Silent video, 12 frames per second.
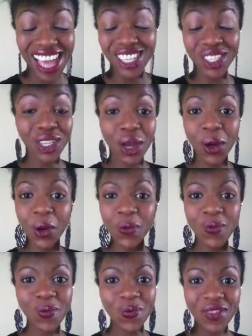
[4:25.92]

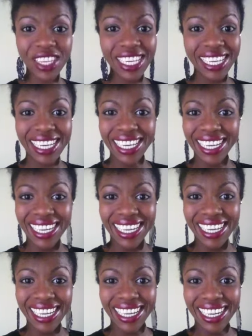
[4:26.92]
So
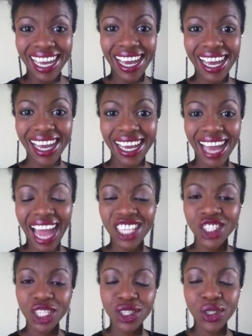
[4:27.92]
I
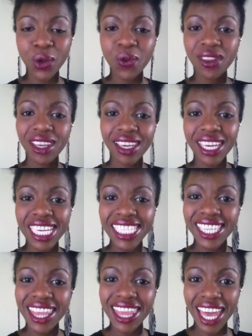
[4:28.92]
just don't think
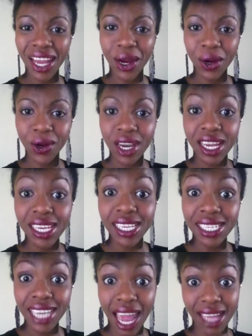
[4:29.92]
he's there
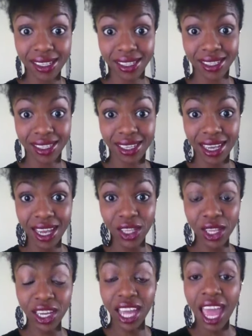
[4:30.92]
yet.
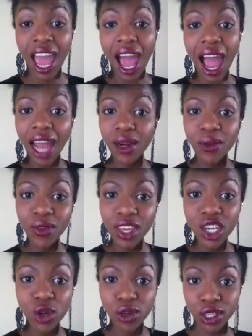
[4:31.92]
Look, I don't
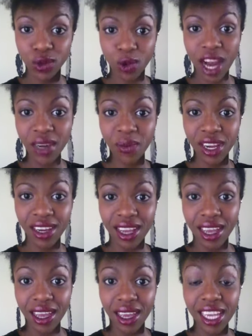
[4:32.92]
think Chris Weidman
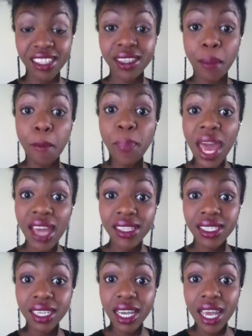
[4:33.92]
is the
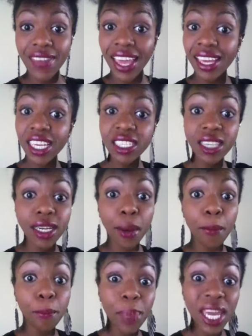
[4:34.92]
best that he's going
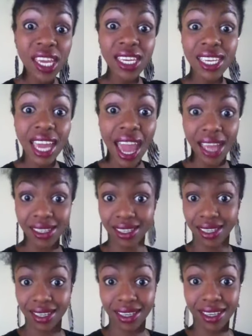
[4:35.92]
to be
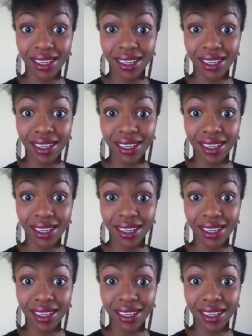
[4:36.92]
yet.